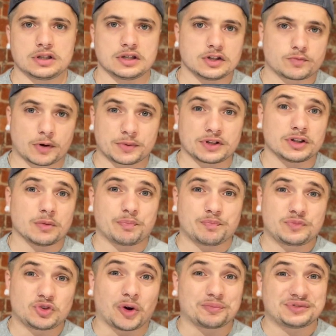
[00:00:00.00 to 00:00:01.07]
is probably in the
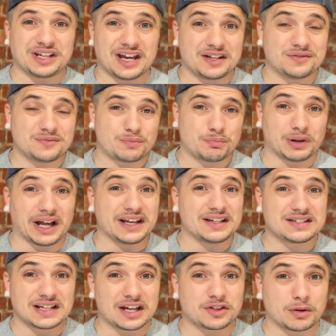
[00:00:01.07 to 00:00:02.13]
top 10
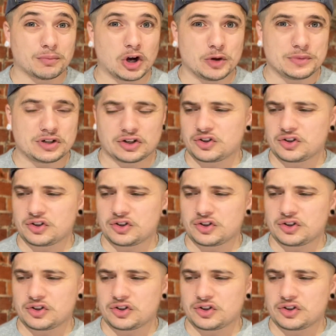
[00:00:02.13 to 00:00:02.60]
players at the moment.